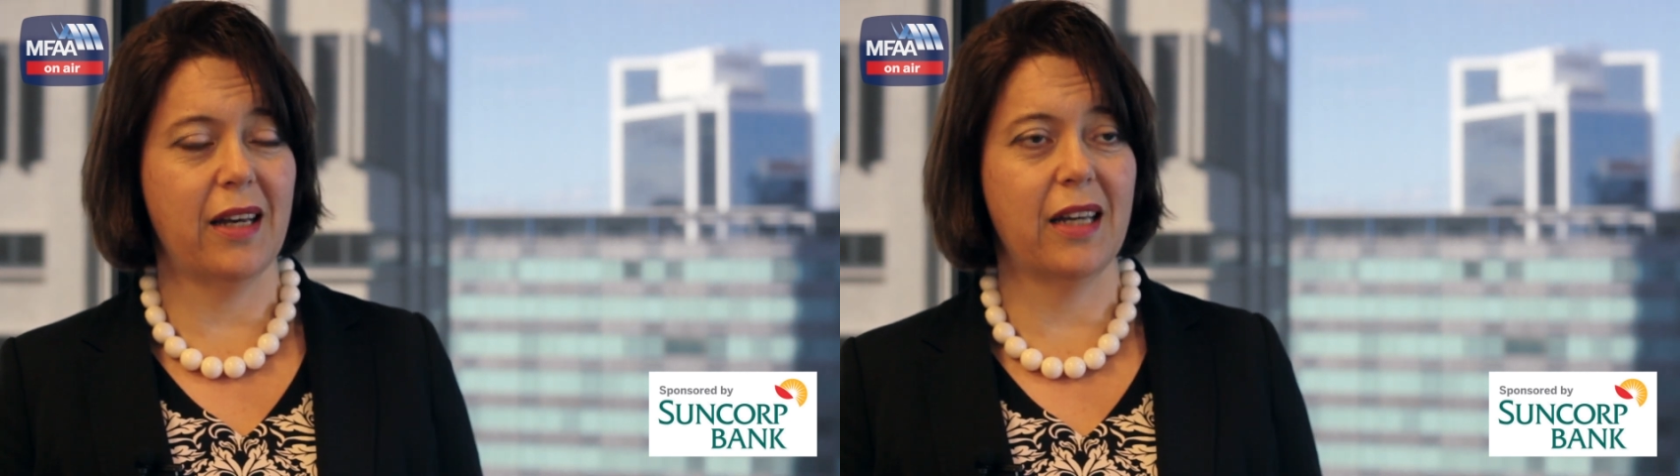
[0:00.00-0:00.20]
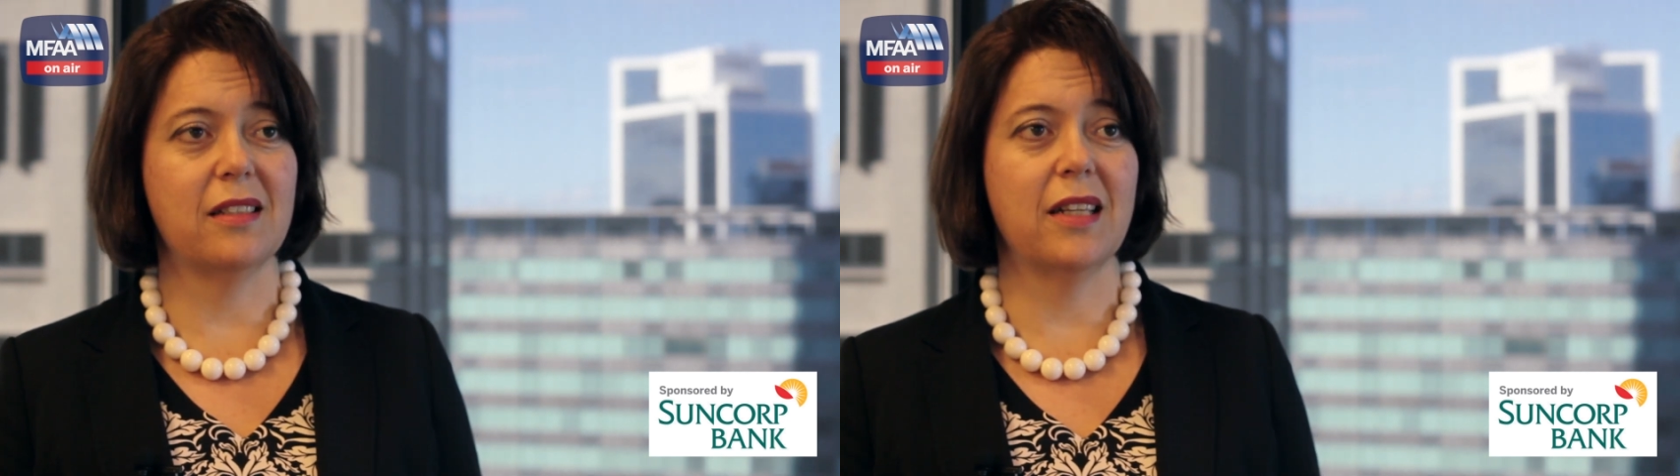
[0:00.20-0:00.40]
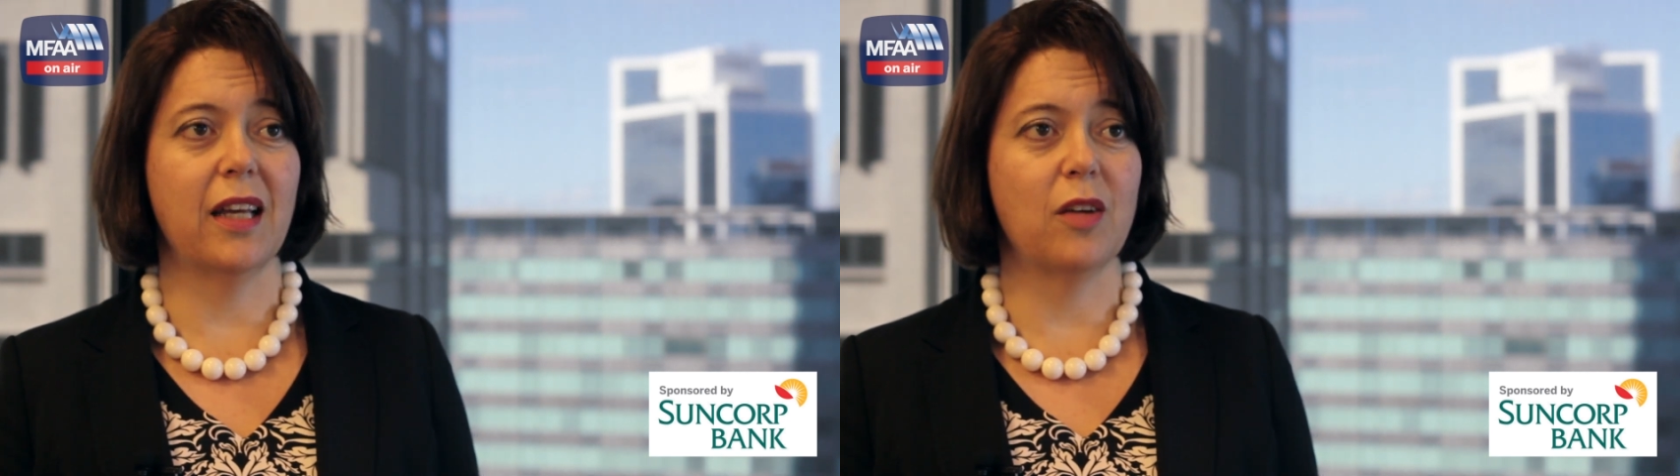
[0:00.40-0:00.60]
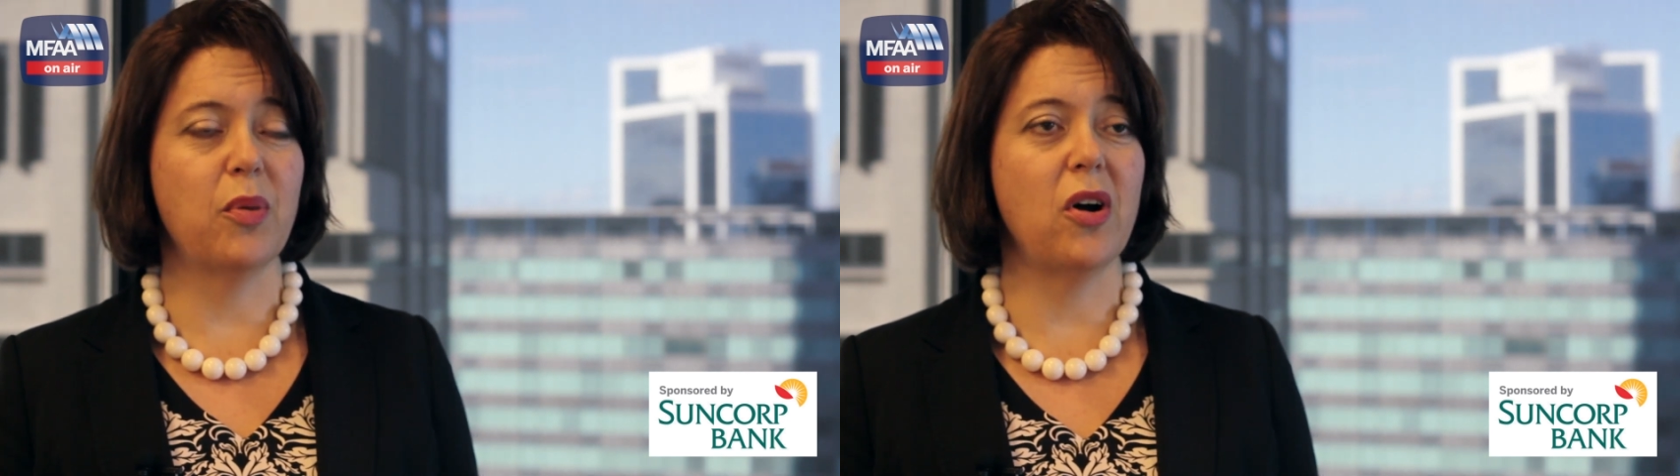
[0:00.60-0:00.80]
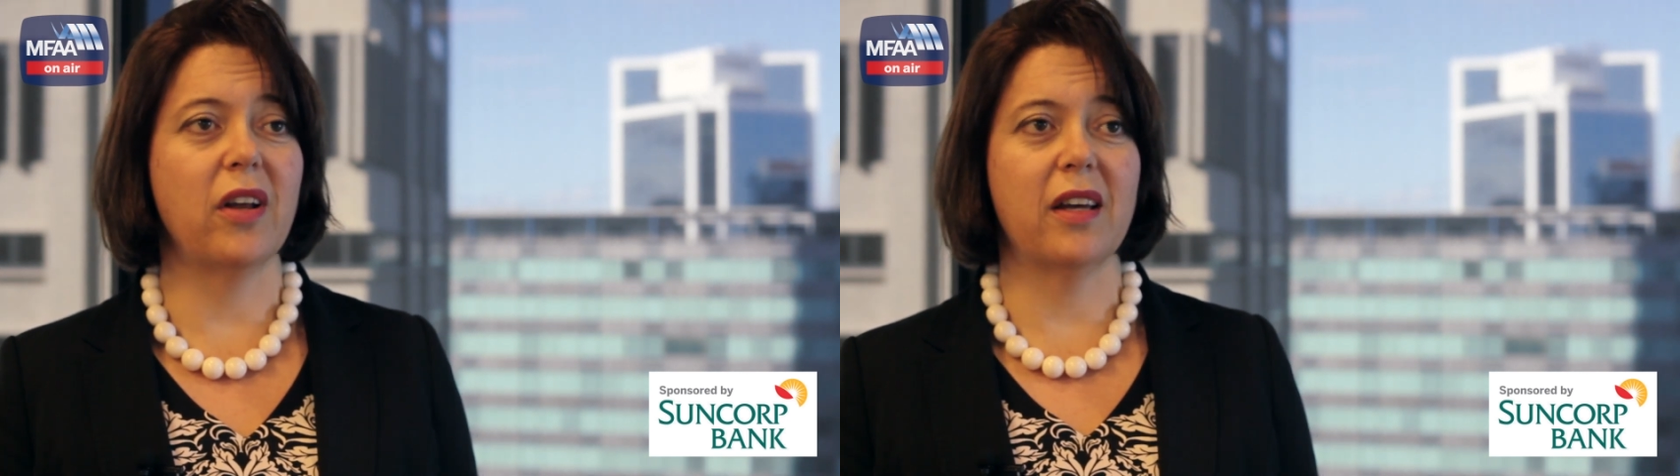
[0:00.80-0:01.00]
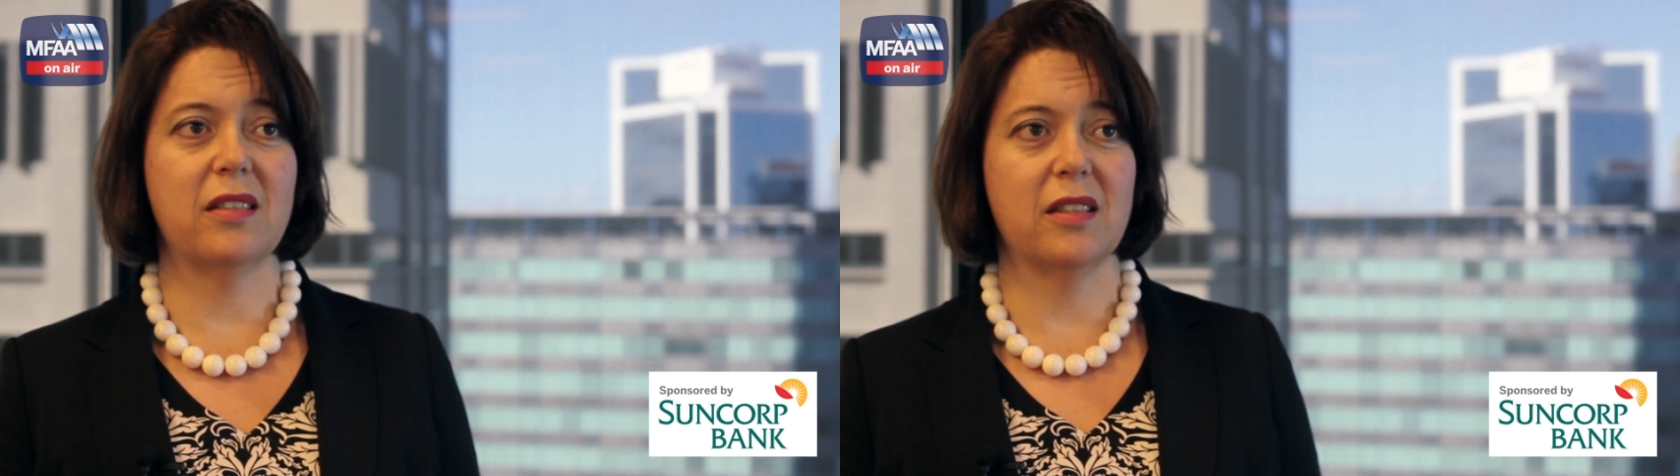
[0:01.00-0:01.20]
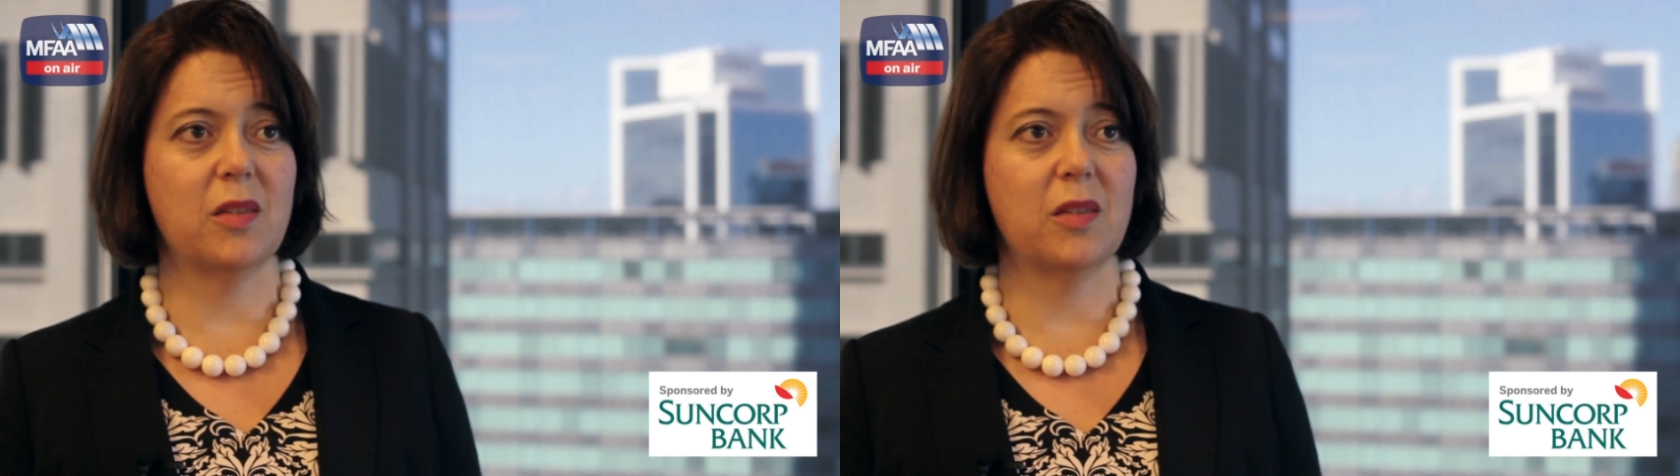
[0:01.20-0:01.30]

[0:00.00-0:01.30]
understanding of products and